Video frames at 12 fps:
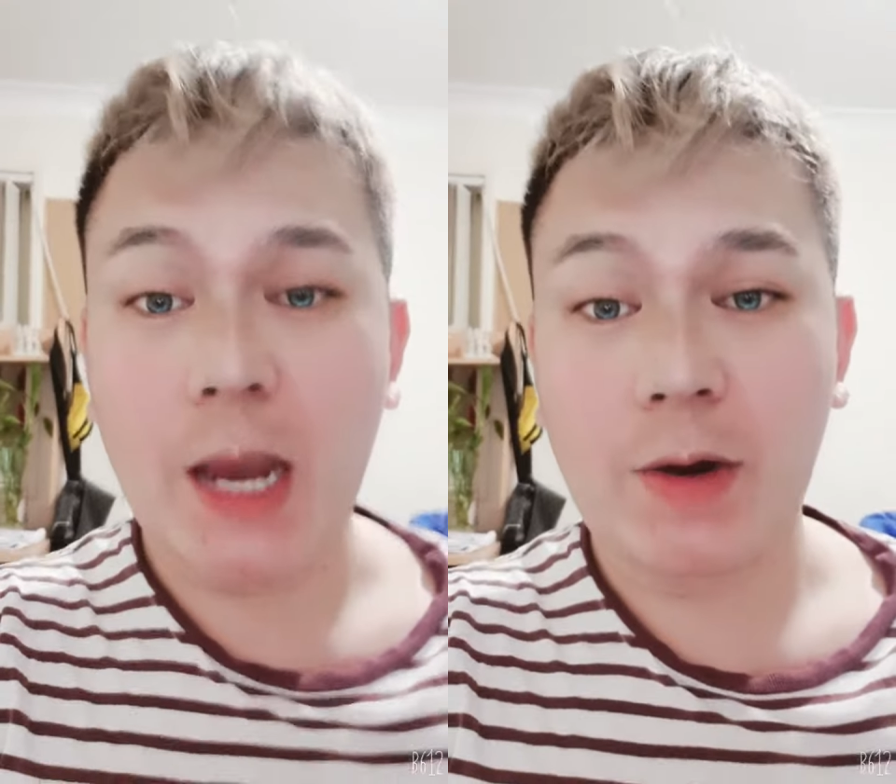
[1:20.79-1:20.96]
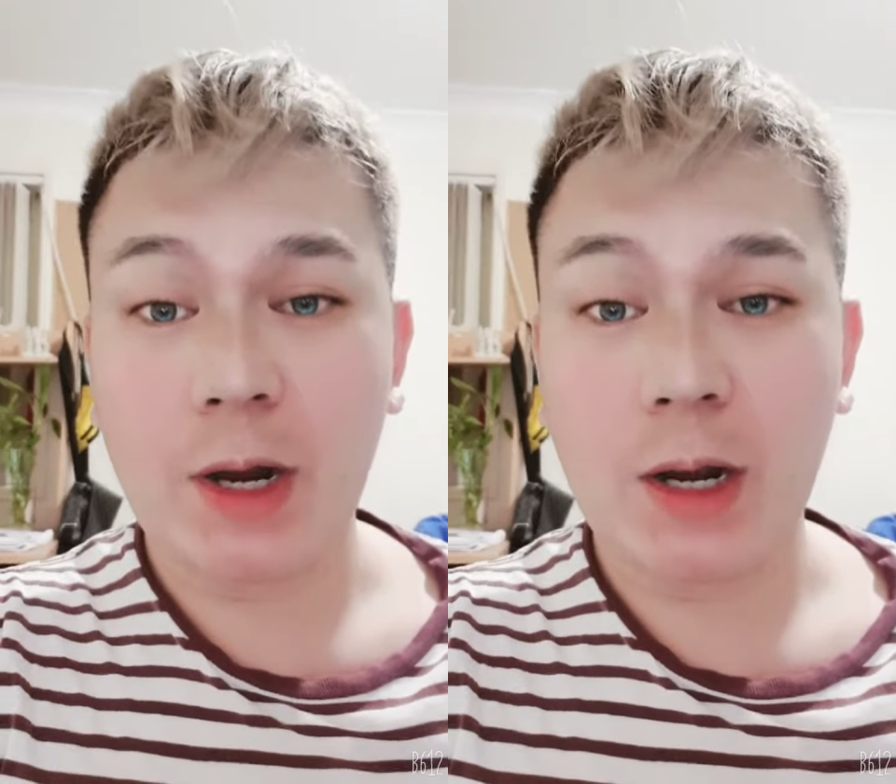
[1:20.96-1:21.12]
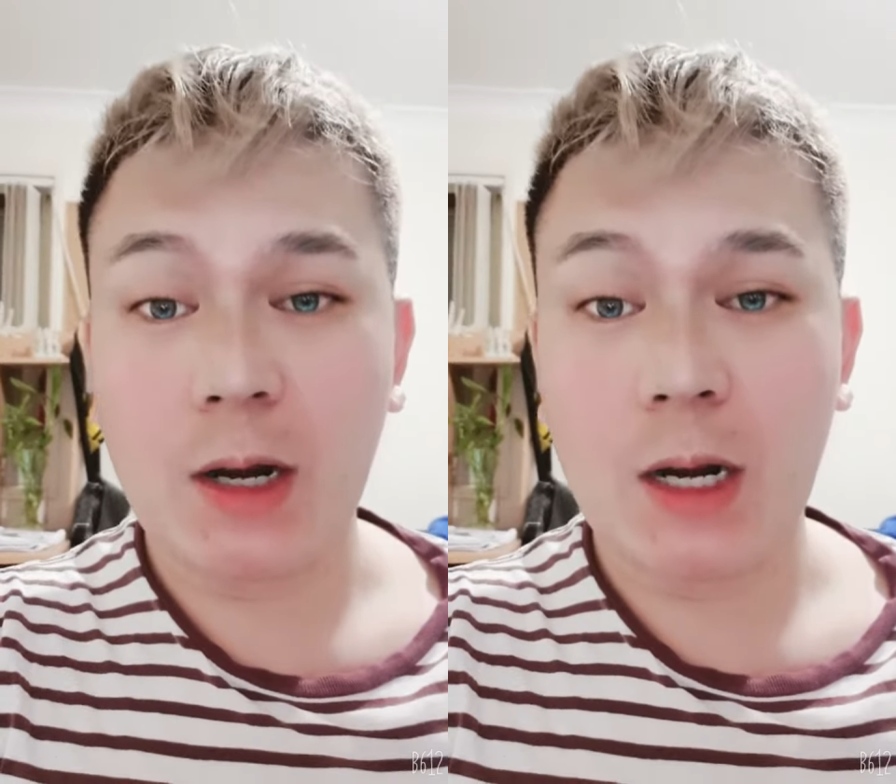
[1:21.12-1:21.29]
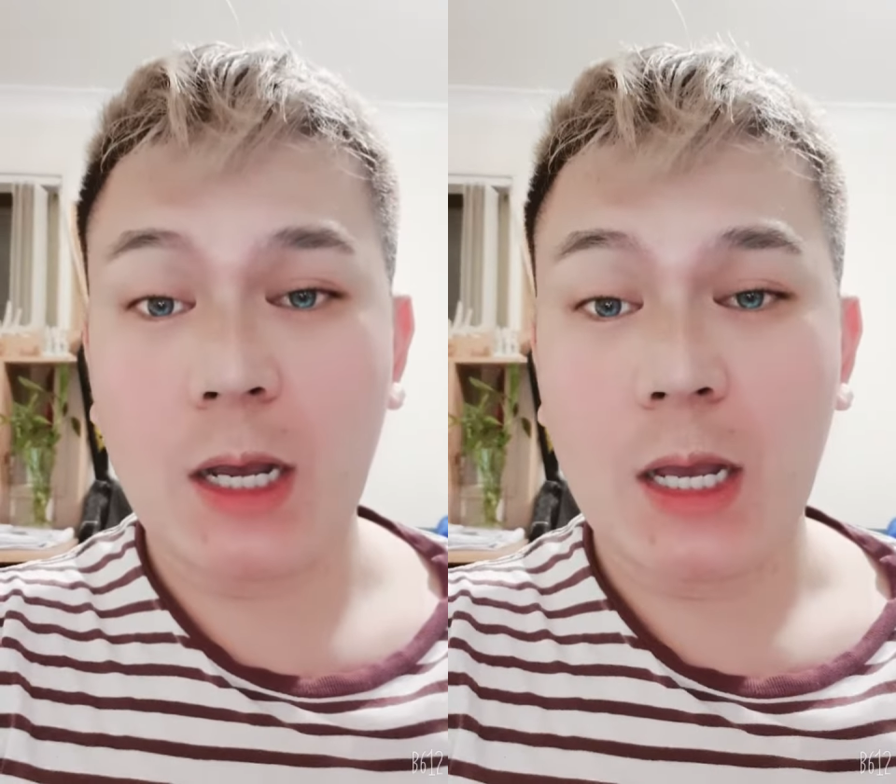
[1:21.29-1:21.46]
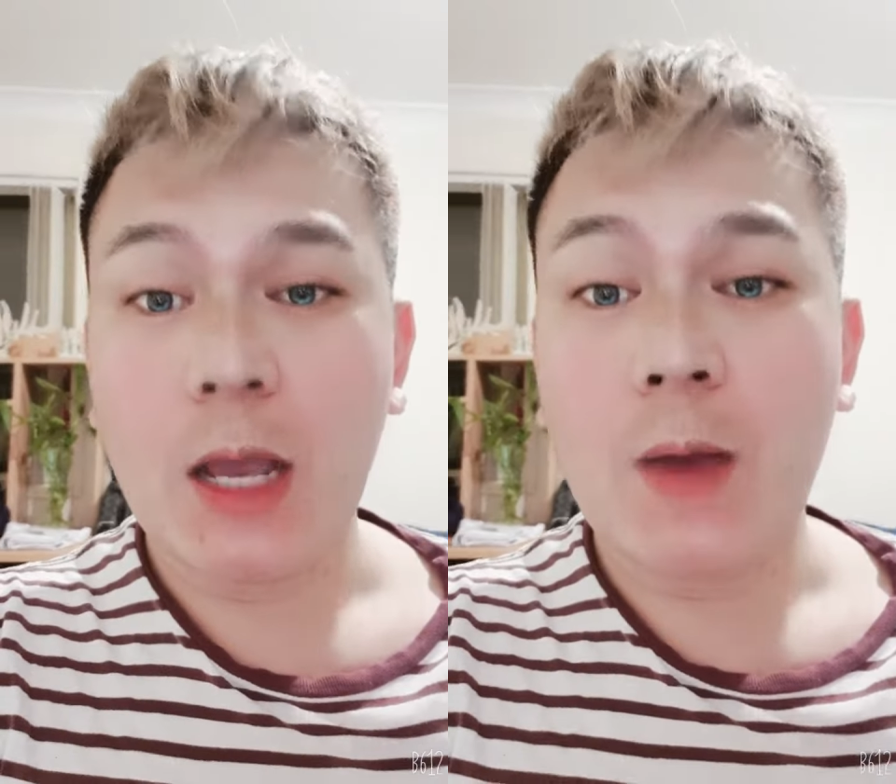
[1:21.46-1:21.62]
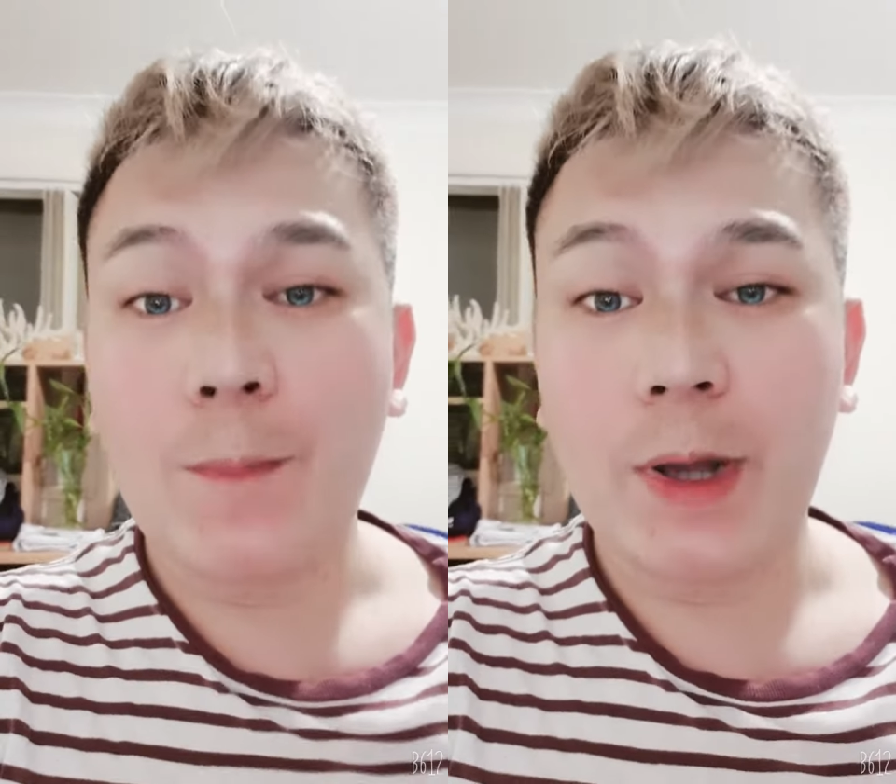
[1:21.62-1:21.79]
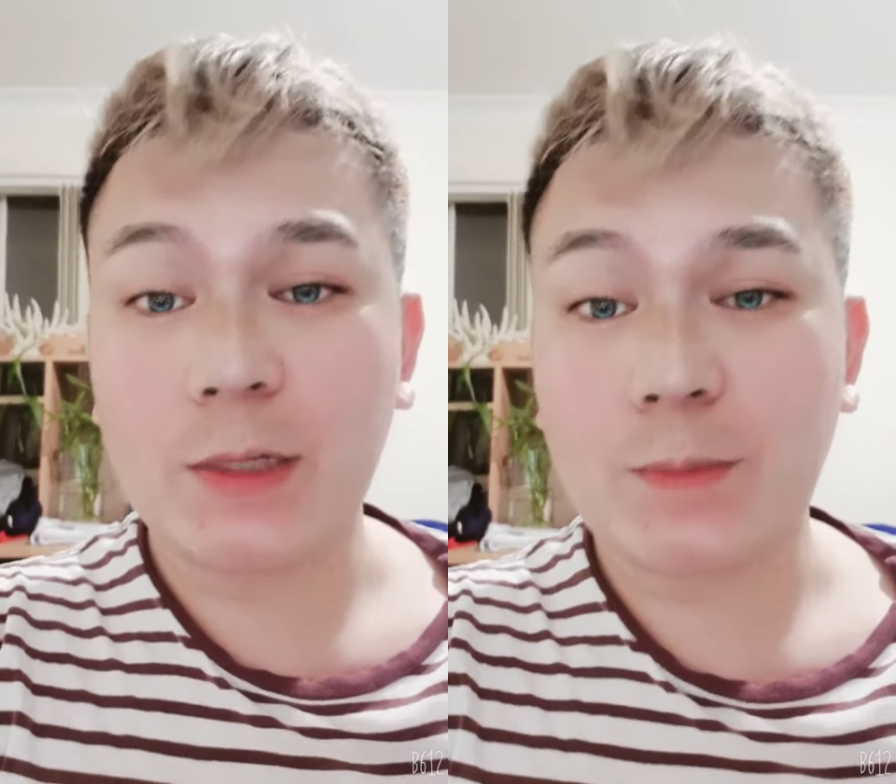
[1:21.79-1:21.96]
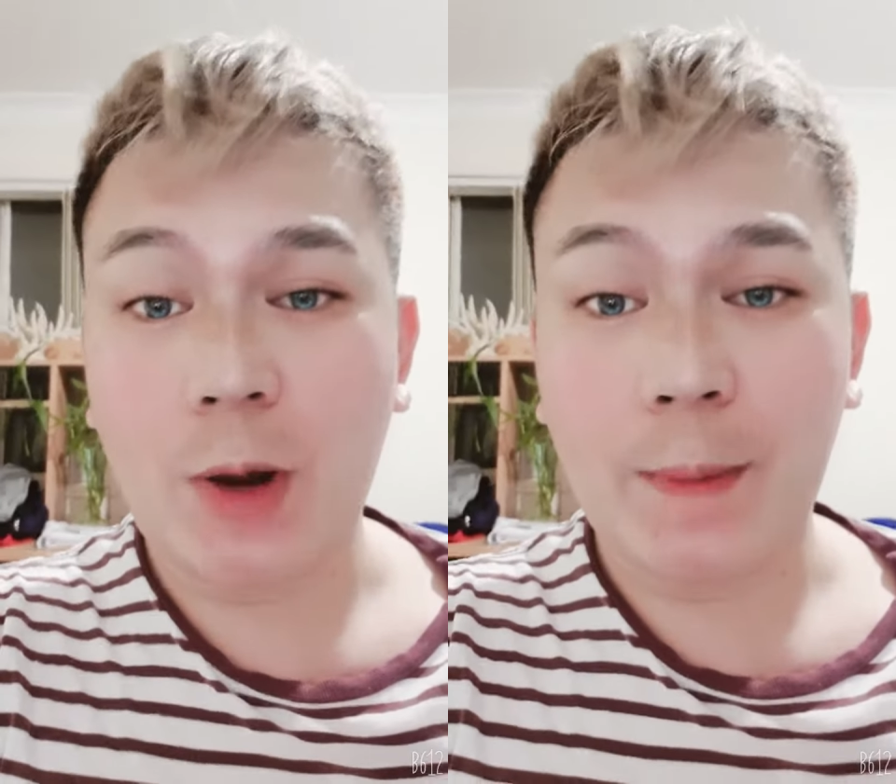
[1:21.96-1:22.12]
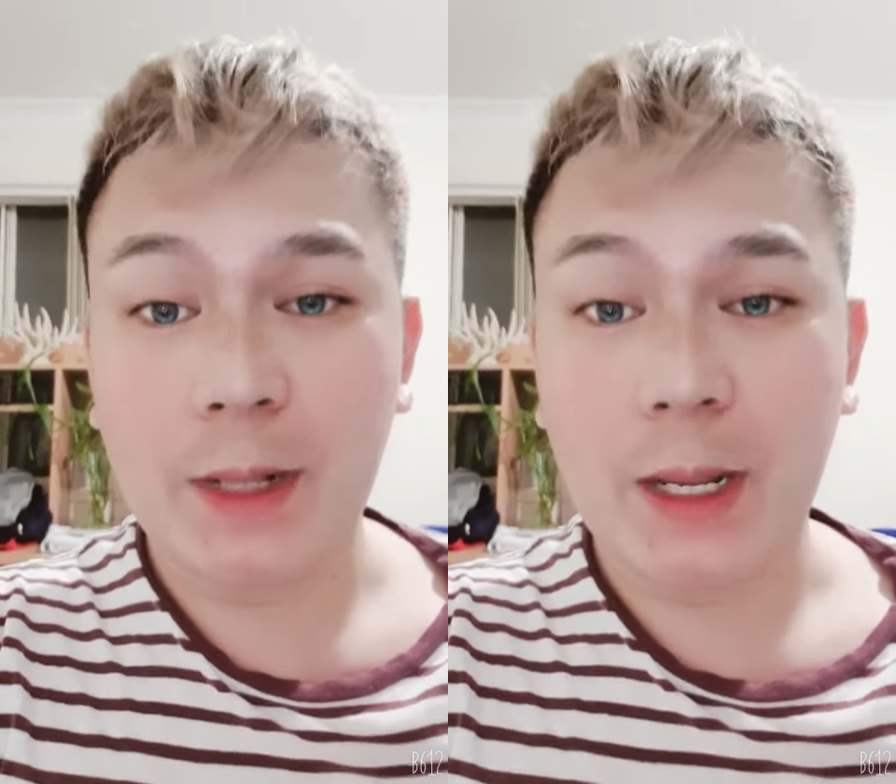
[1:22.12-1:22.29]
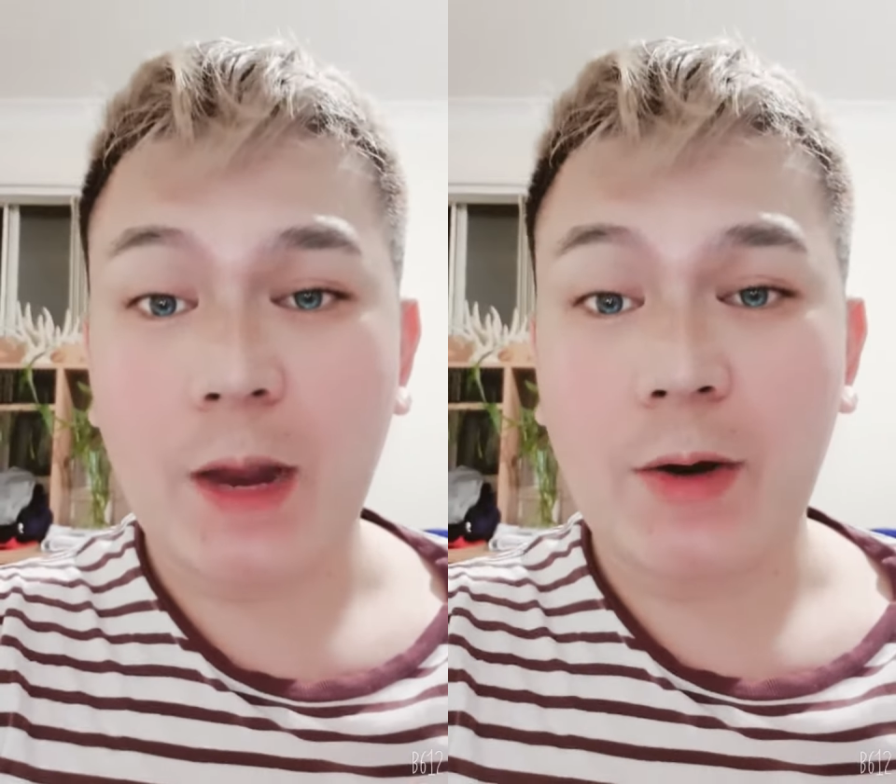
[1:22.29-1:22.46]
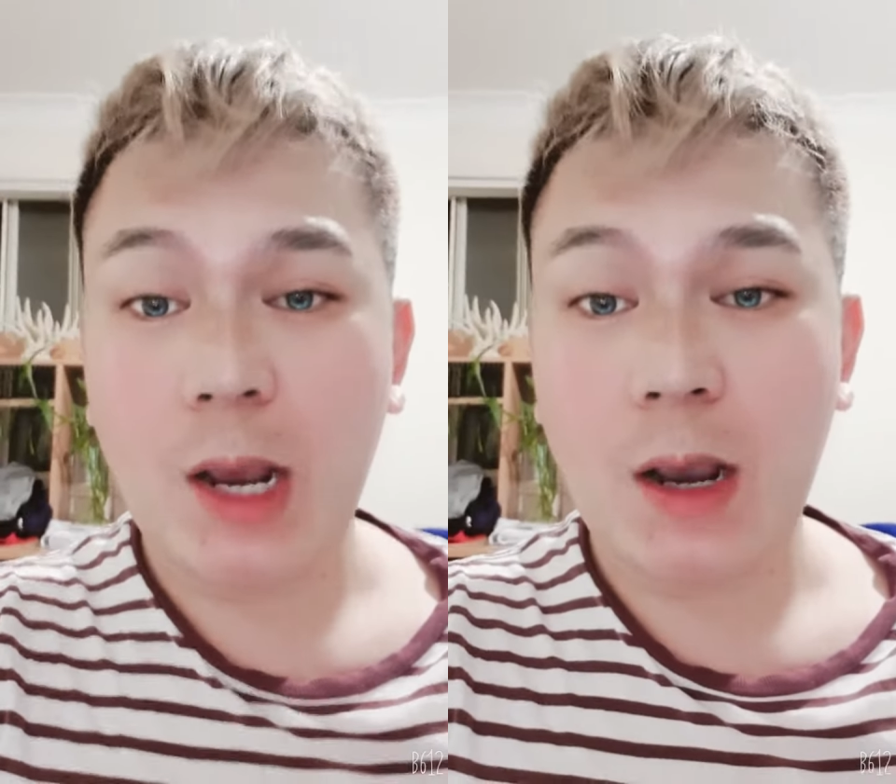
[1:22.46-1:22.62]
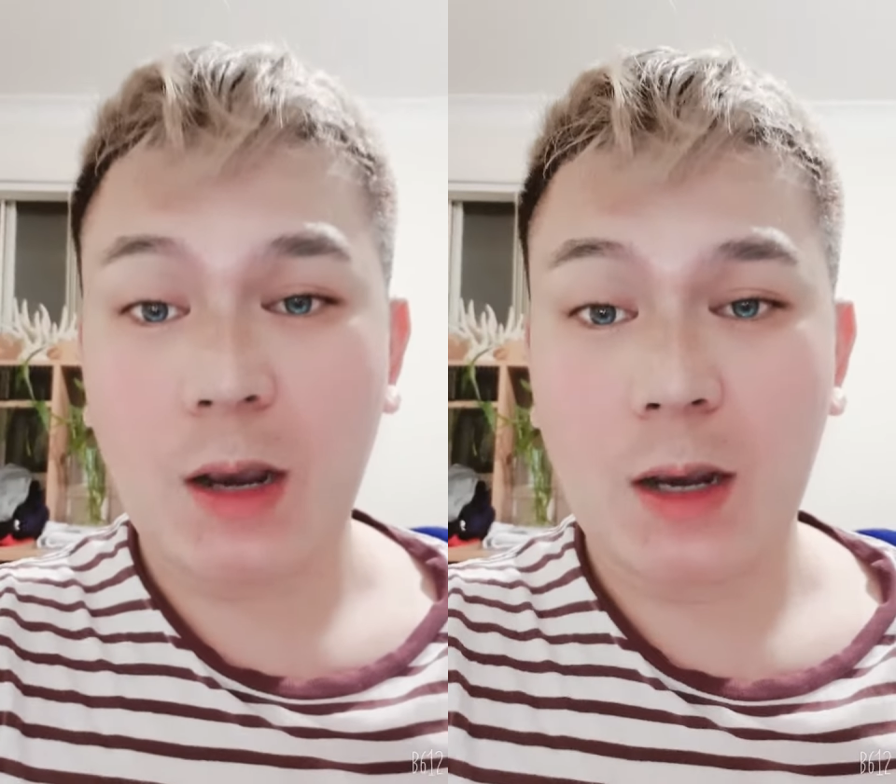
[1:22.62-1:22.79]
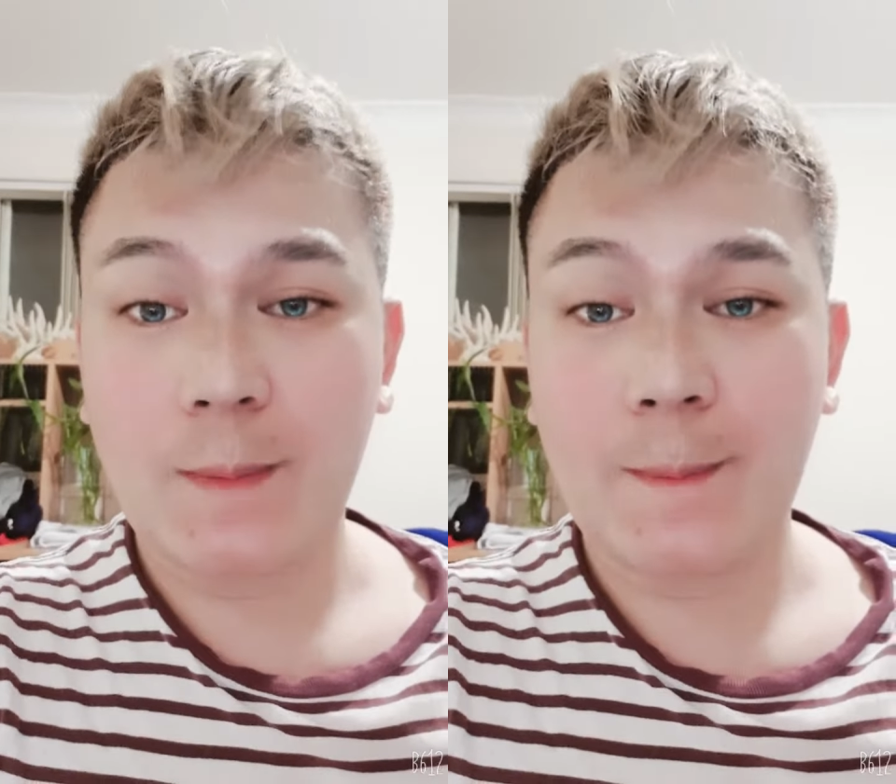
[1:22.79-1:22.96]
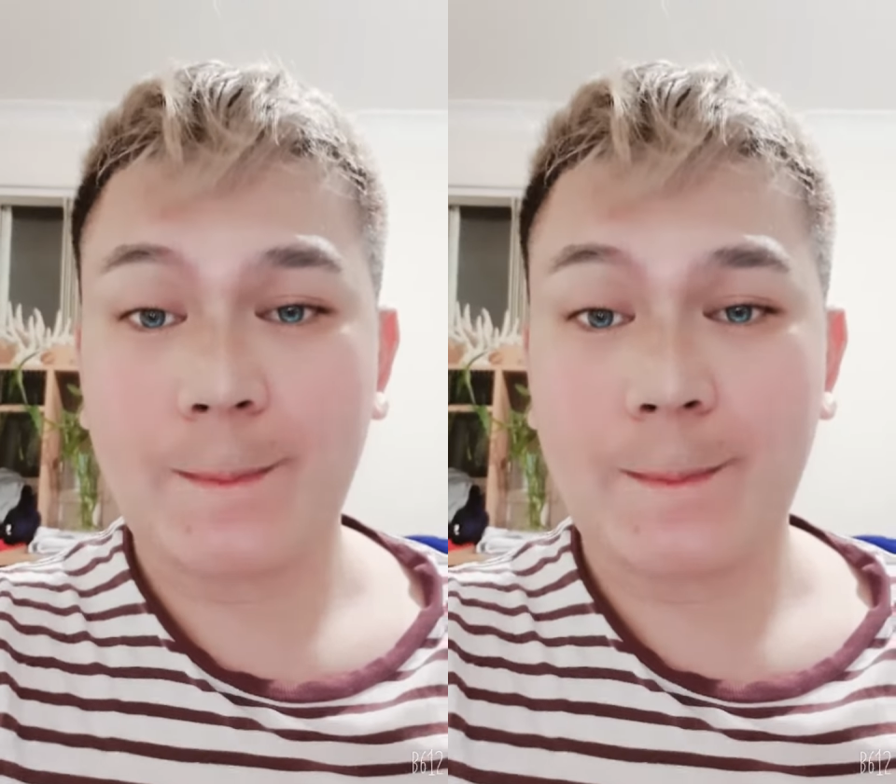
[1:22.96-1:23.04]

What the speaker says: area, metropolitan area.